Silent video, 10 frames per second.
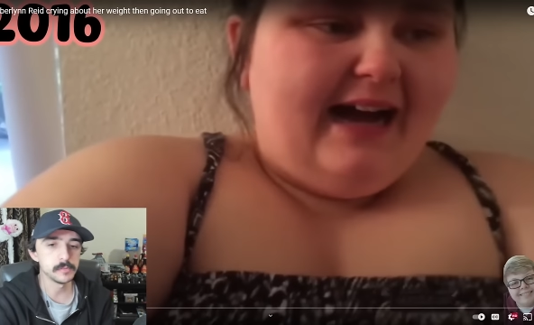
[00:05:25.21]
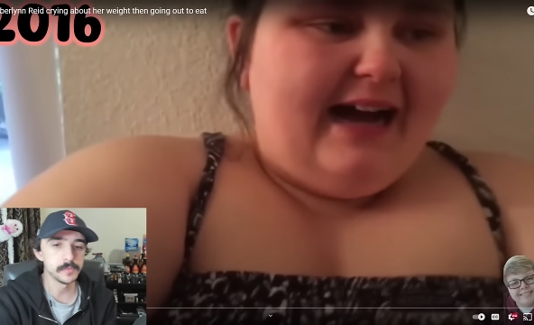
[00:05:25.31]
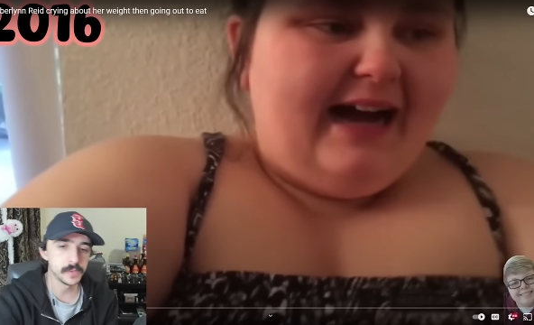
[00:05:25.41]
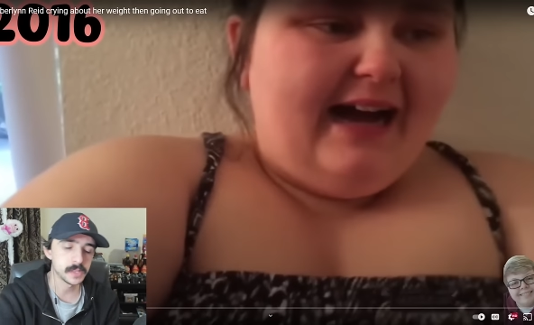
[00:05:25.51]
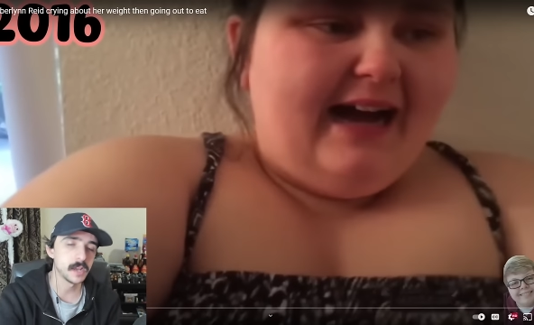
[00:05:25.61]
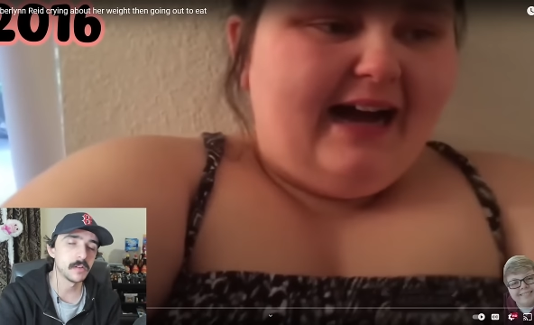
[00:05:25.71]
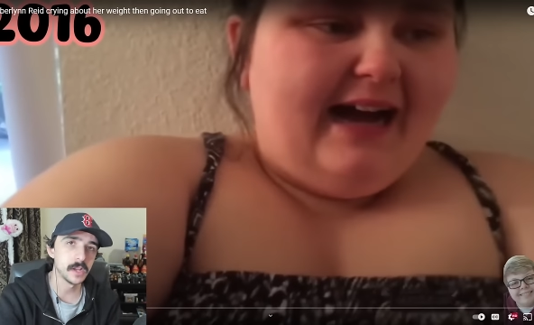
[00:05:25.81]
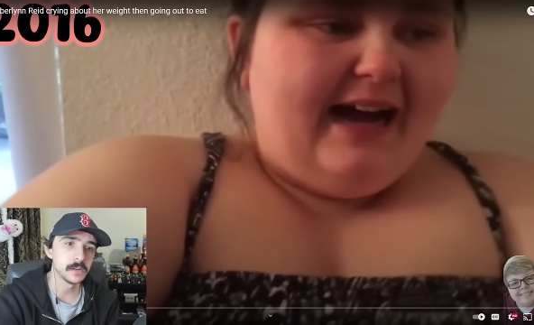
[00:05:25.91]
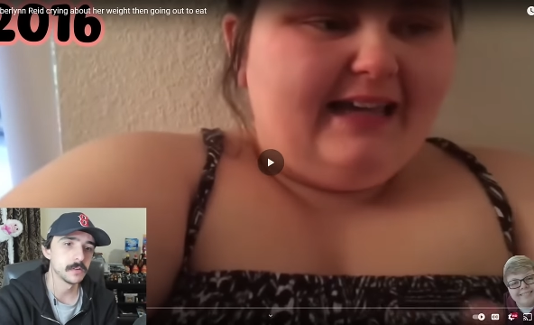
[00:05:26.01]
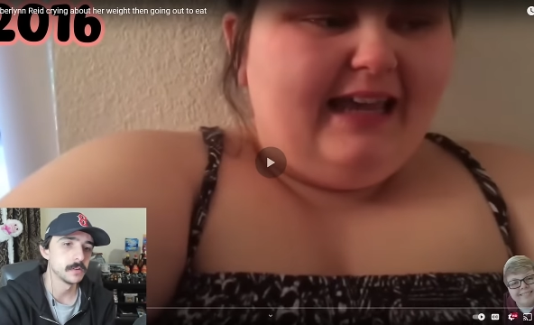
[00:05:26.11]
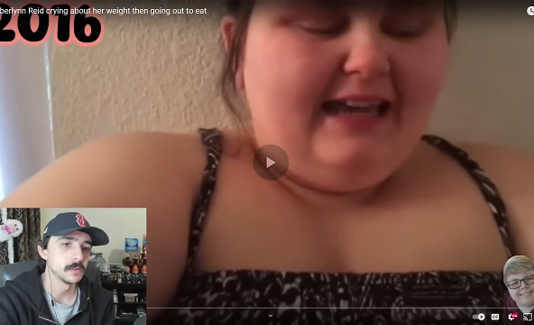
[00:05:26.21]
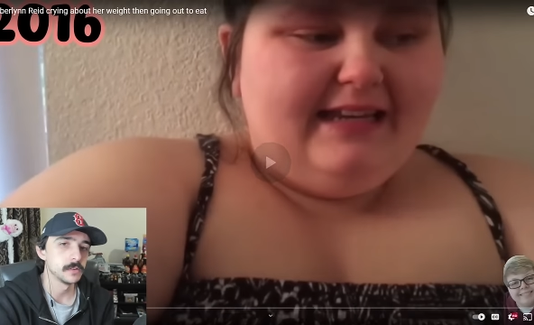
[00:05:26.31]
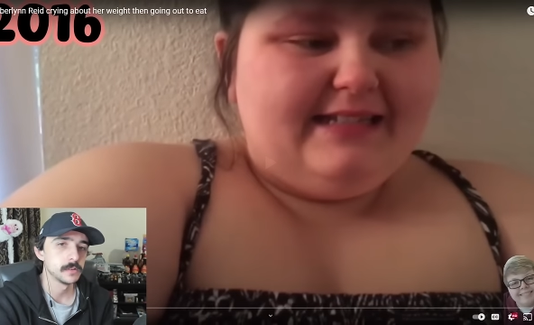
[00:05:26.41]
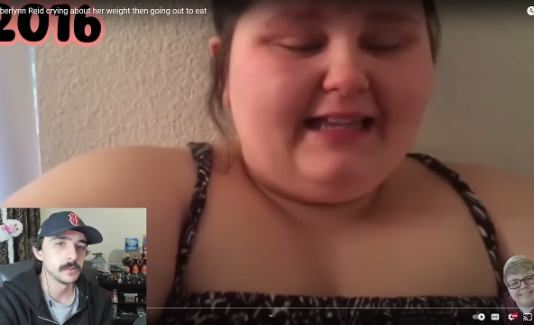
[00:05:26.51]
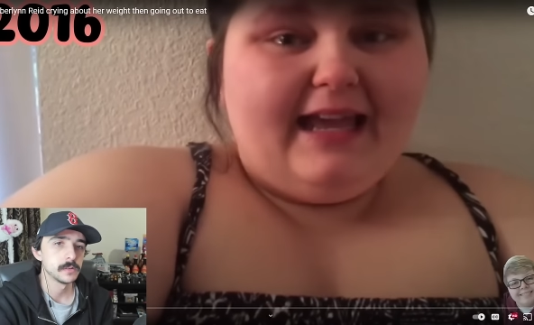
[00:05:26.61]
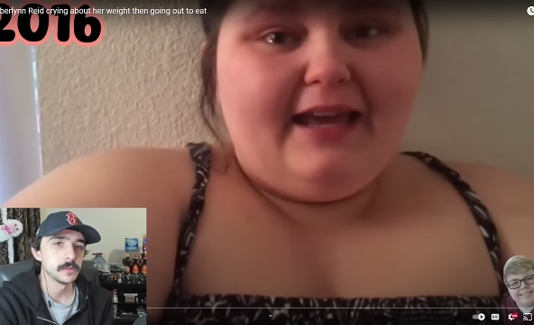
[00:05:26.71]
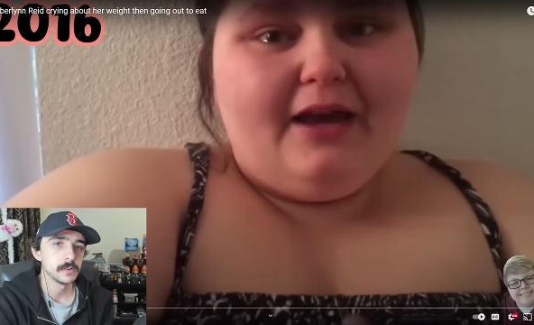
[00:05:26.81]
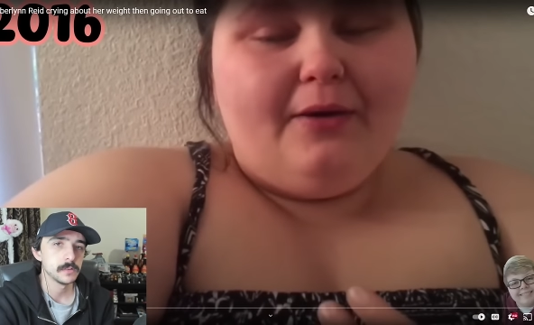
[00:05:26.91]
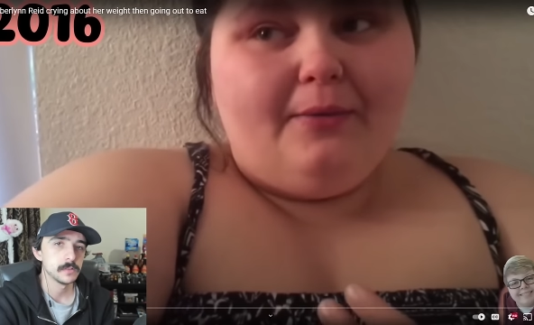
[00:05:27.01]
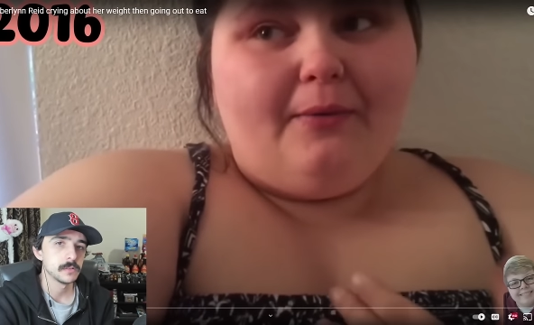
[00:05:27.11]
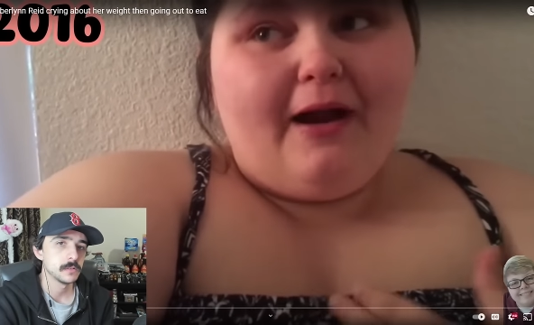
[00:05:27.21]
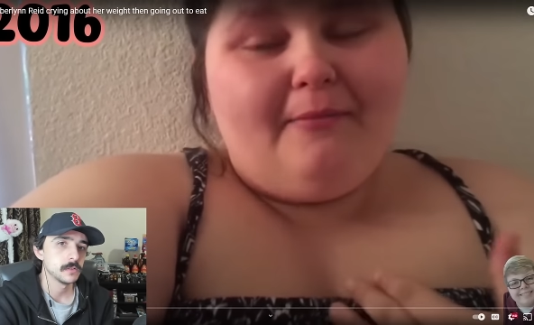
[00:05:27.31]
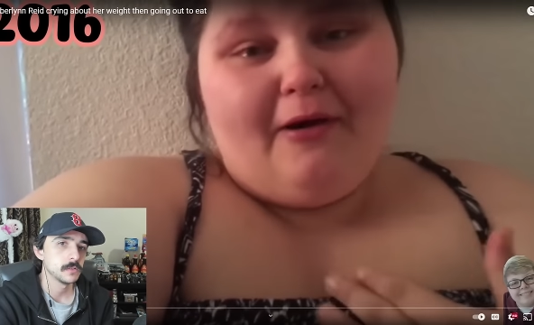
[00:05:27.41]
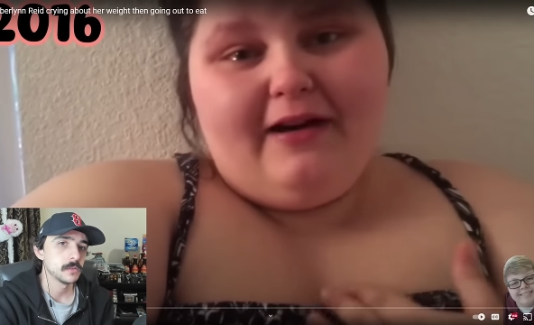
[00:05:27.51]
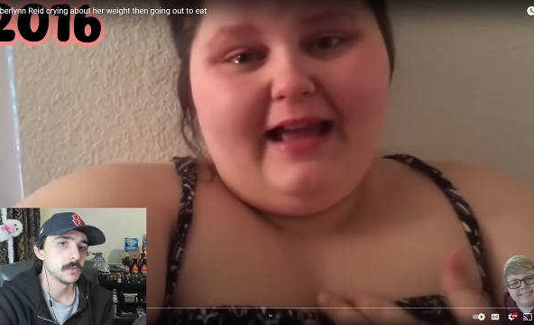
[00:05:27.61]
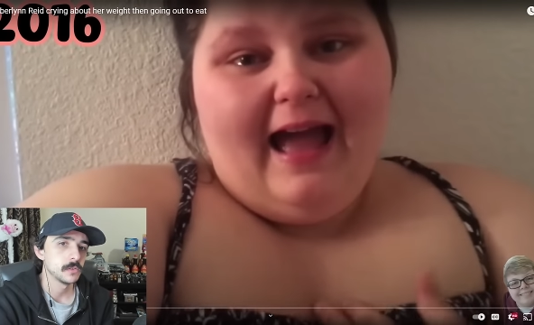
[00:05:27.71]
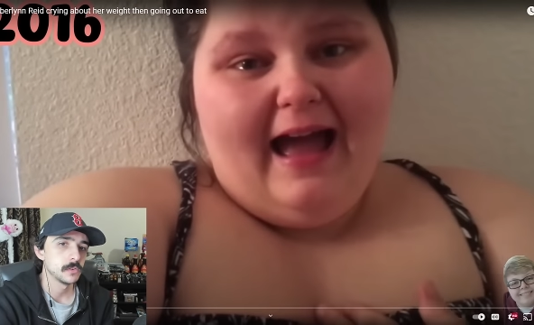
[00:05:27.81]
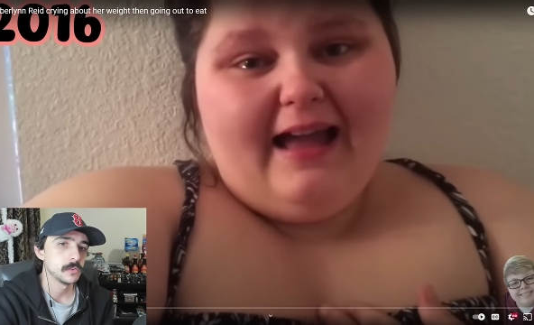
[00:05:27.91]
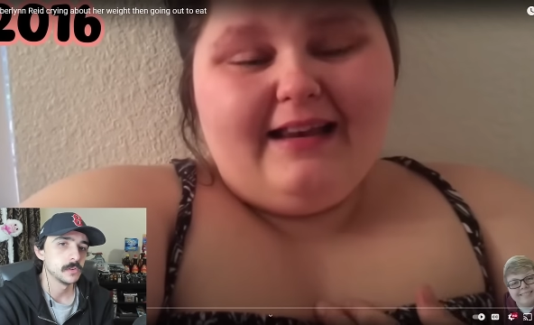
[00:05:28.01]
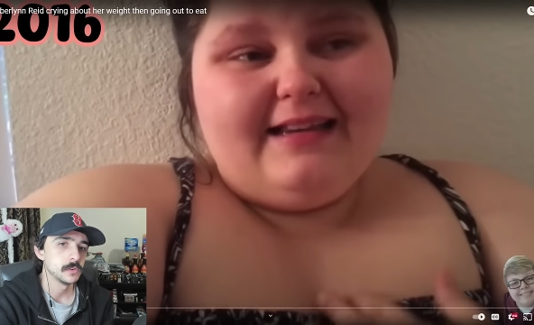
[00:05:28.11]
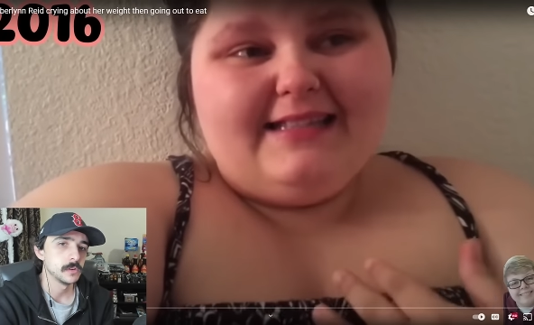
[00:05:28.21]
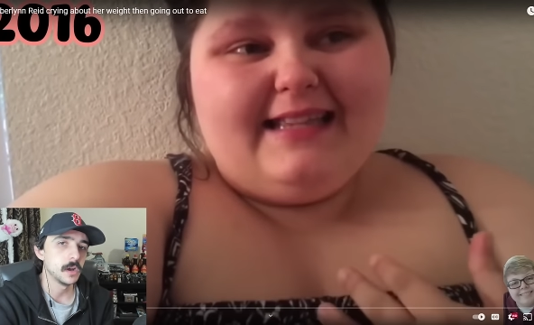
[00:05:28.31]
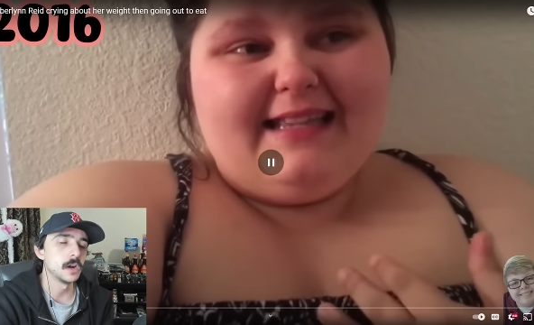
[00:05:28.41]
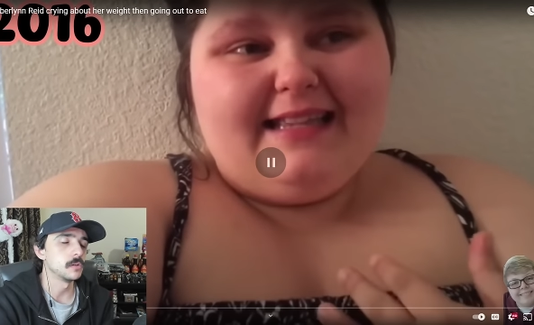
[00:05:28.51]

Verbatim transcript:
Speaker 1: fit that, right?
Speaker 2: Dying is like where I'm already at. This oh,